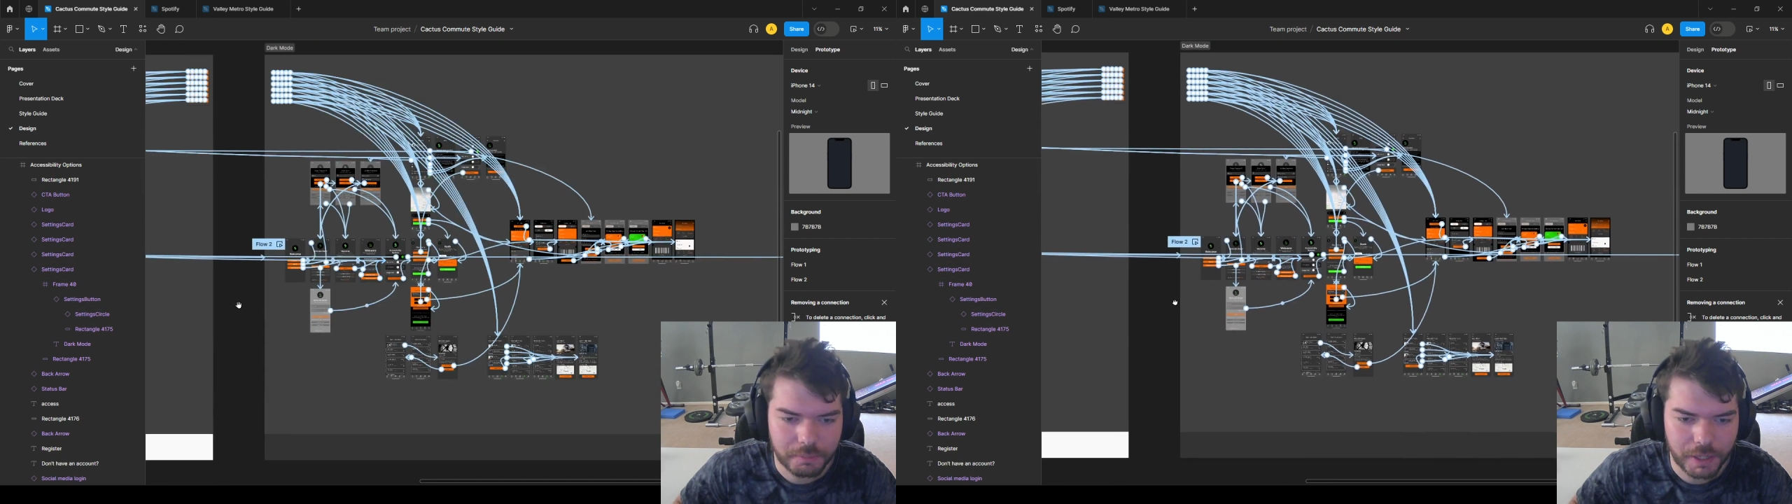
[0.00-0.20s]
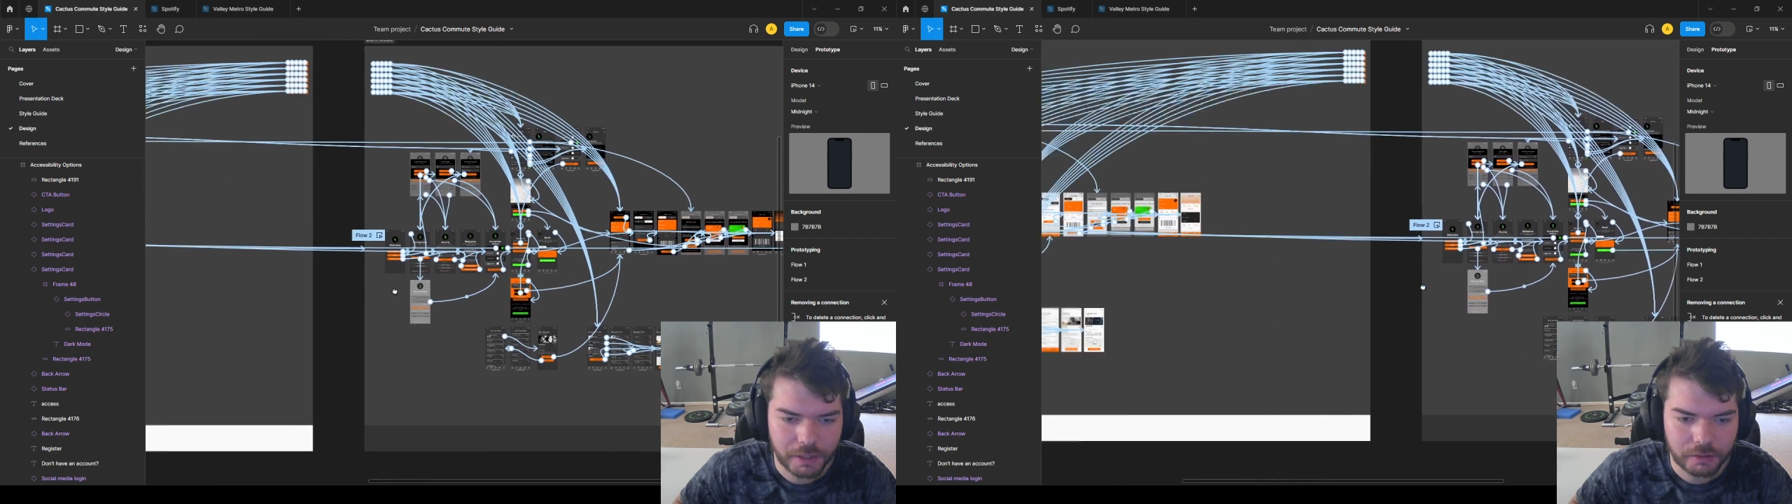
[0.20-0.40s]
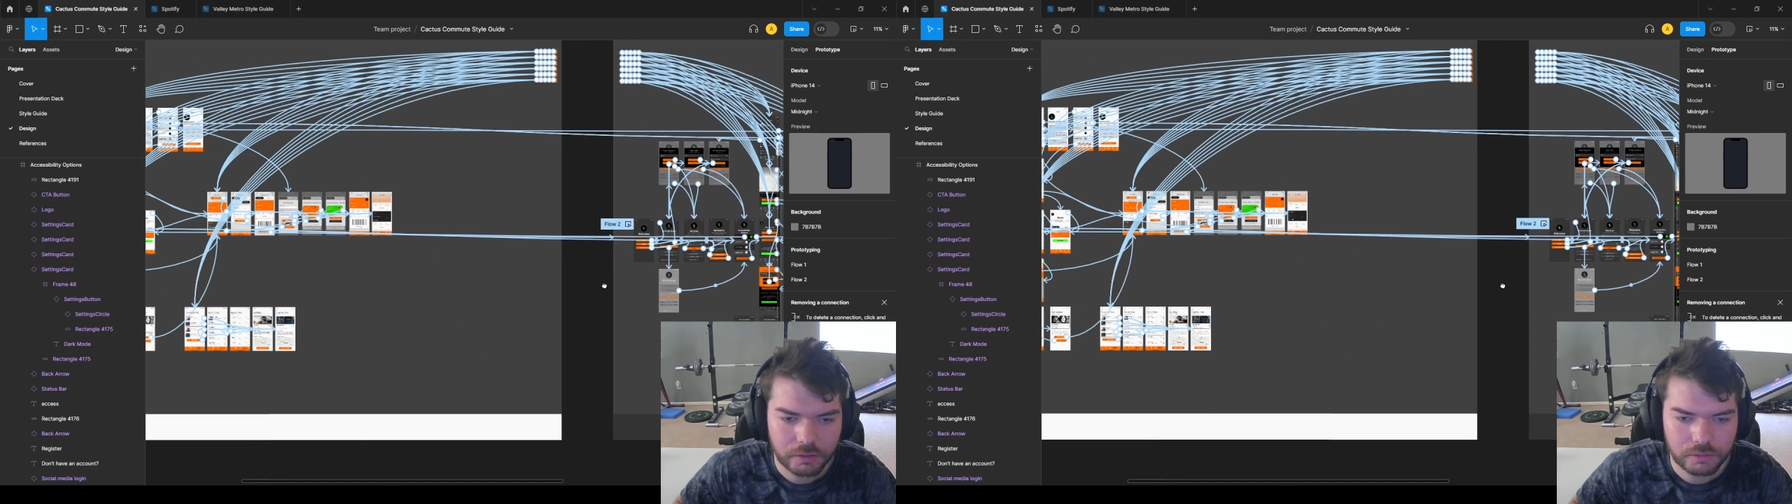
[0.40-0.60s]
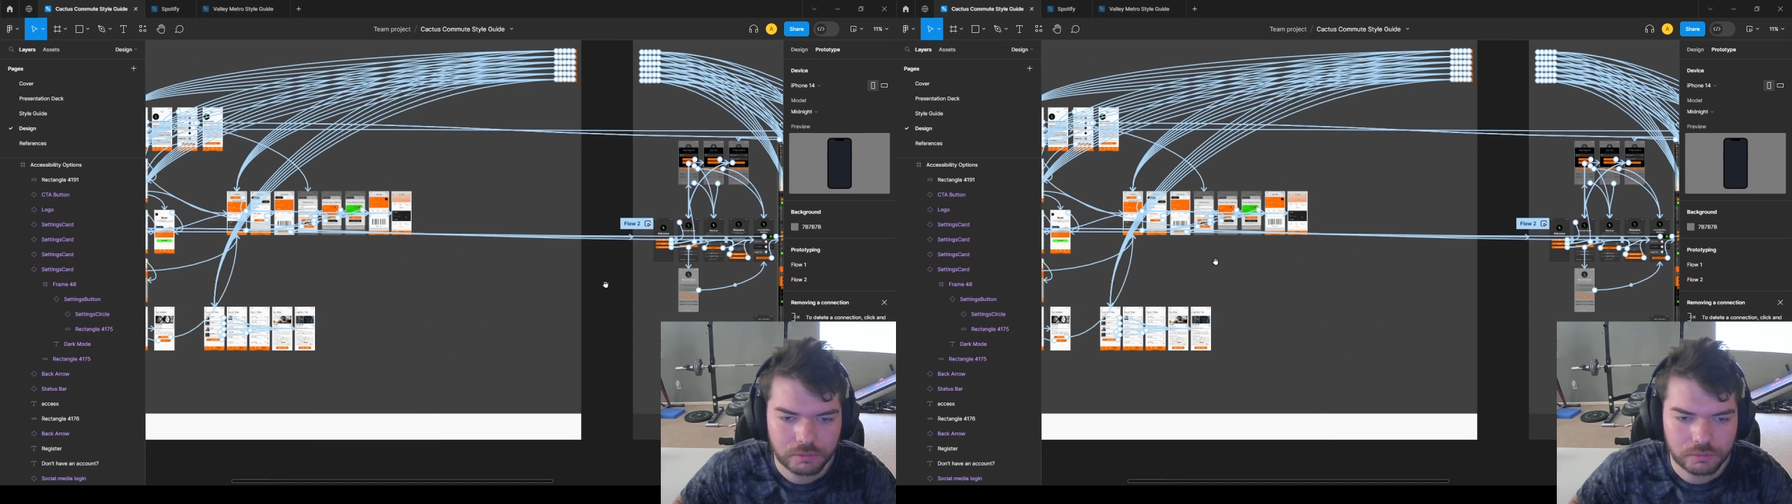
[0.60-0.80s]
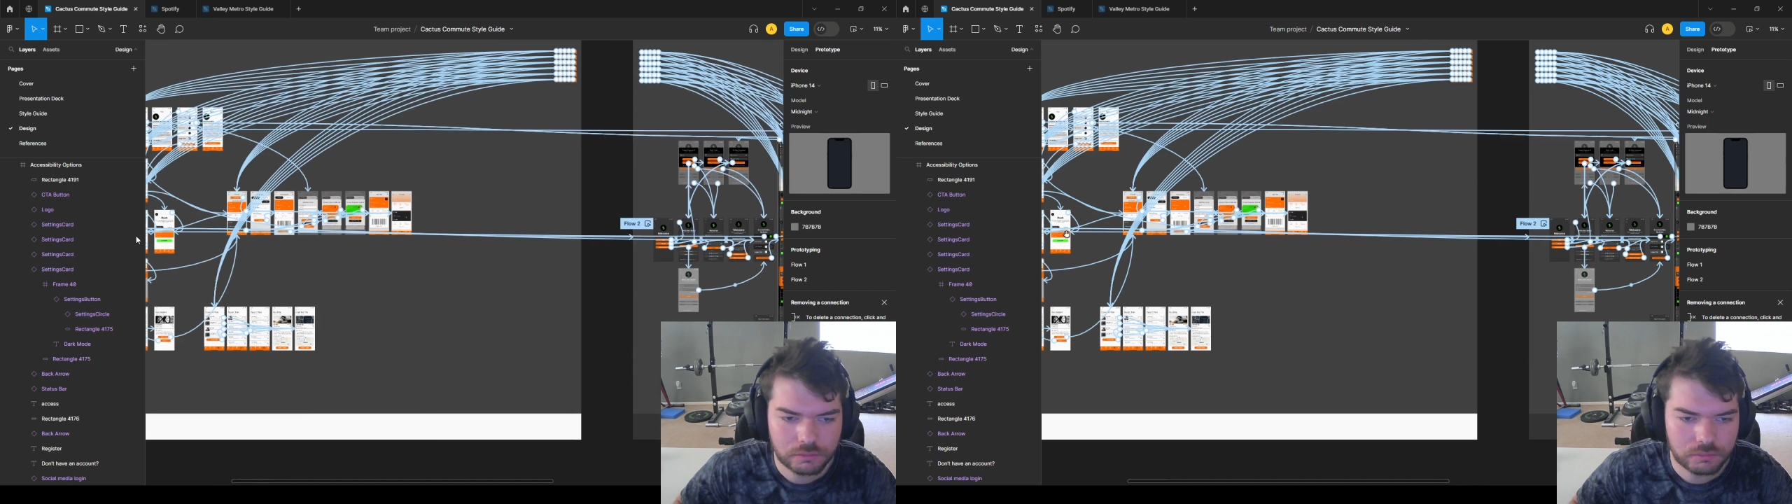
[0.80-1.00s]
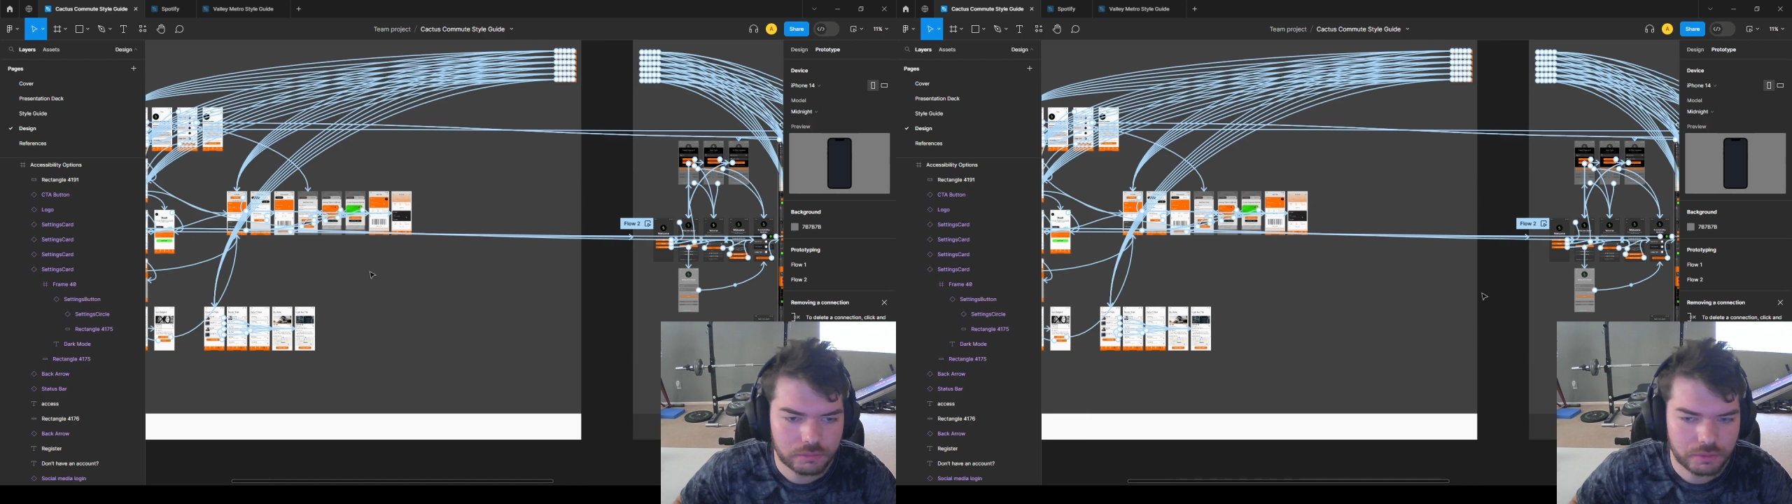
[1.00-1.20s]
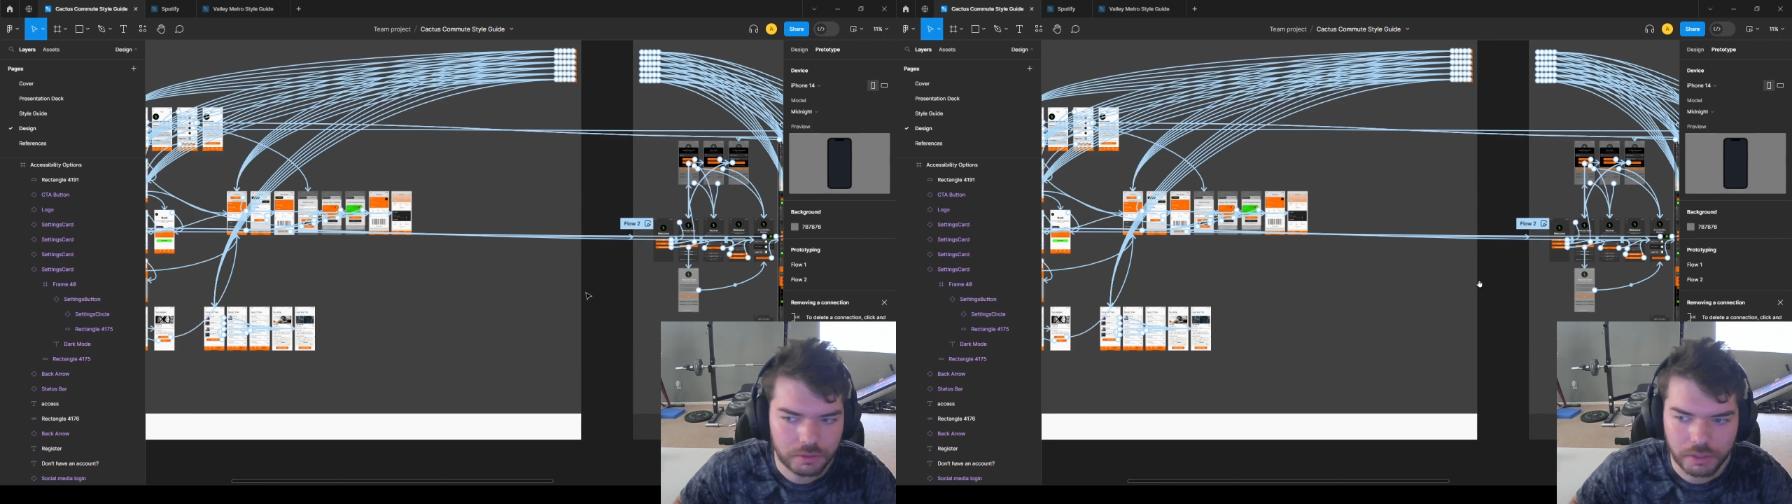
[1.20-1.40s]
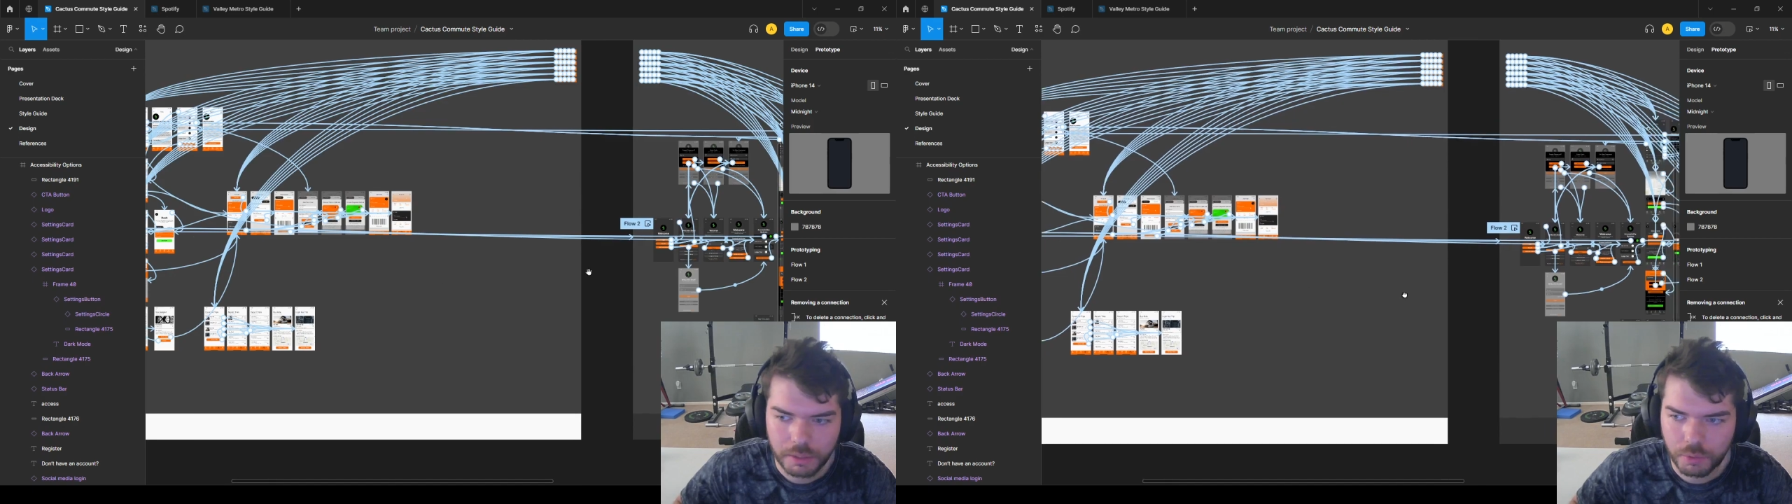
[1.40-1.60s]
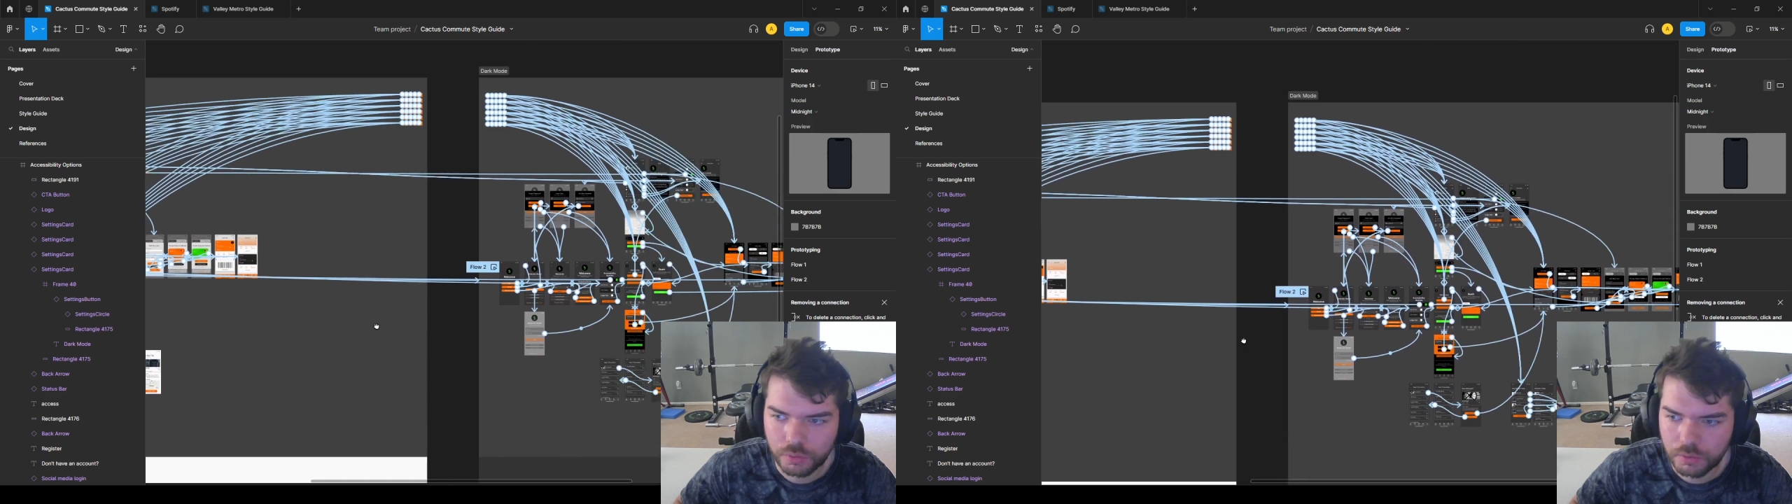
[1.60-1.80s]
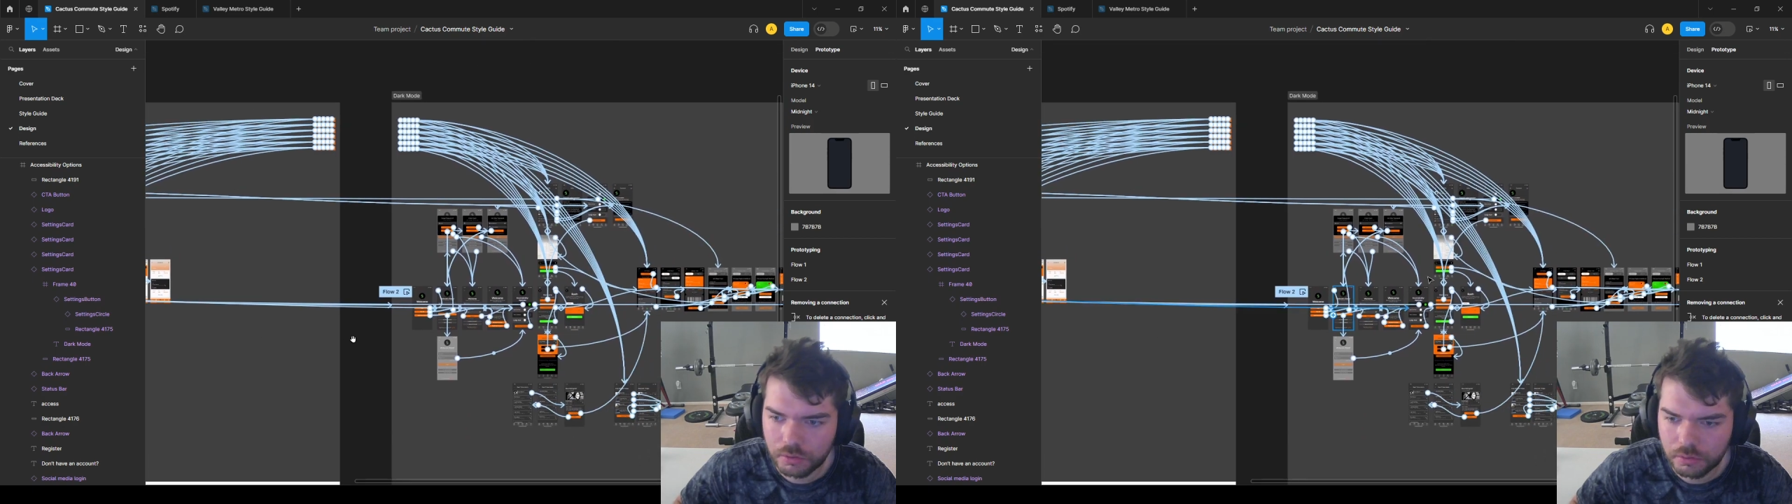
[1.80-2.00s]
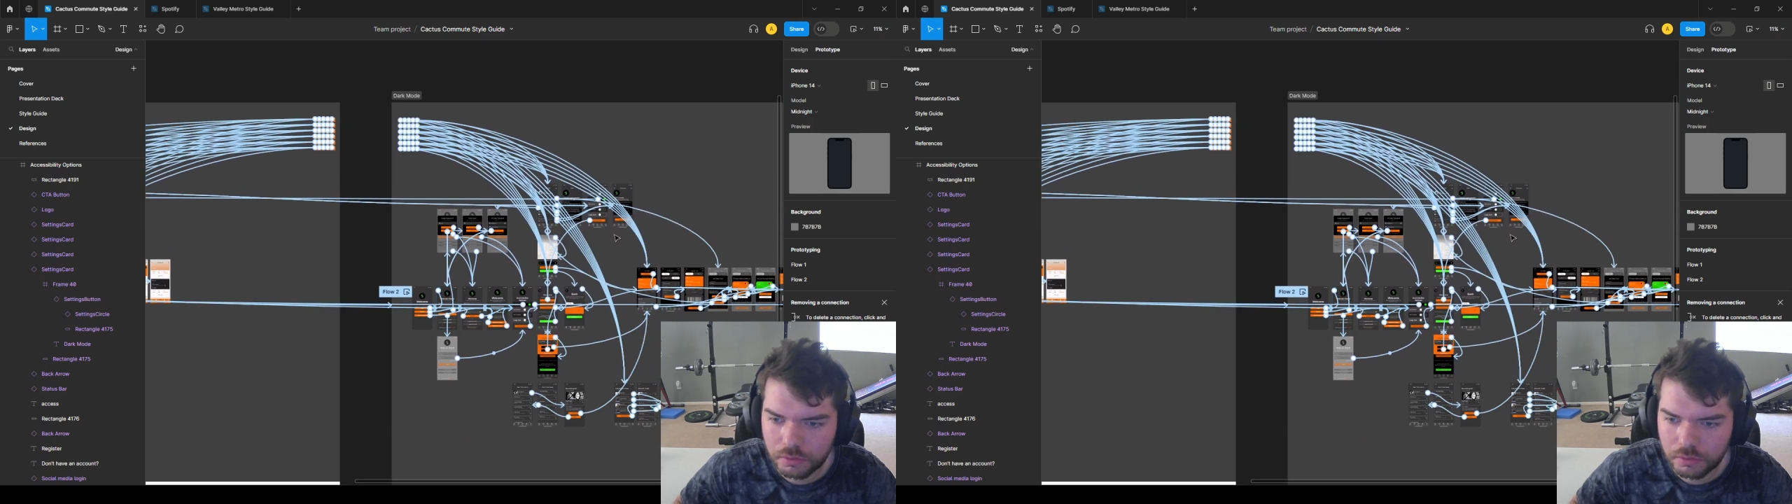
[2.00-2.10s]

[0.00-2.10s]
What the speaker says: back to the light mode one.